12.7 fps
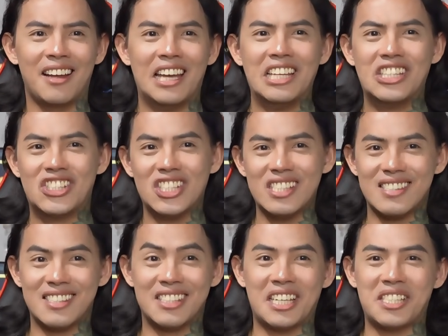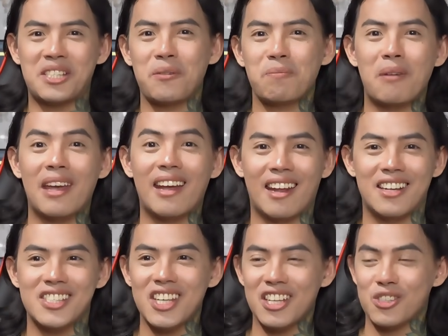It just doesn't make
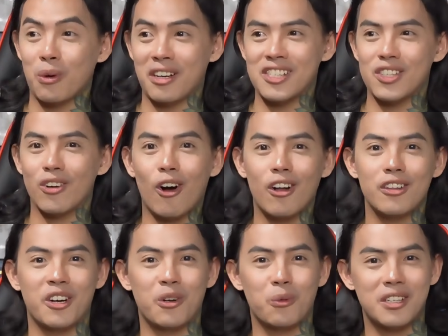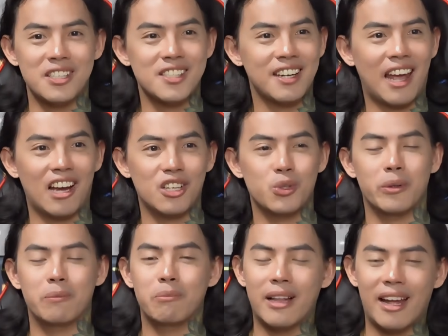any sense. One is a color and one is an actual
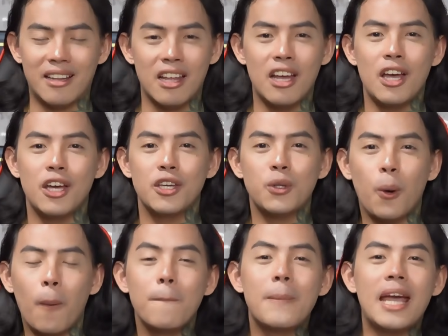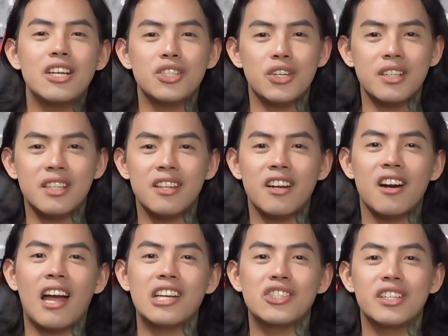plant. You know, make sure that they're
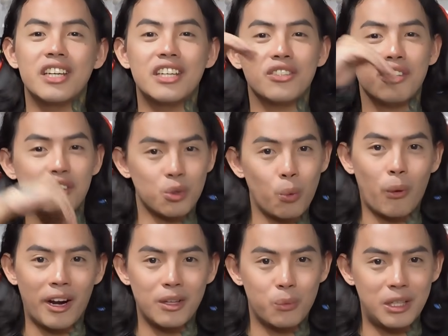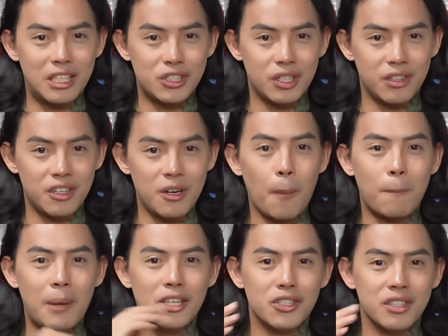actually intertwined with each other.
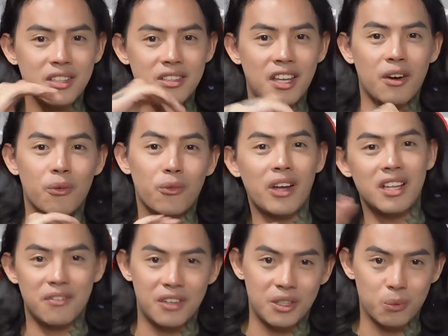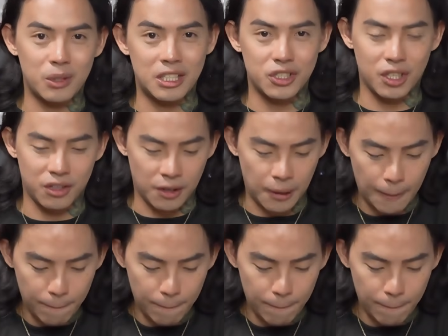Make sure that they are relevant with each other.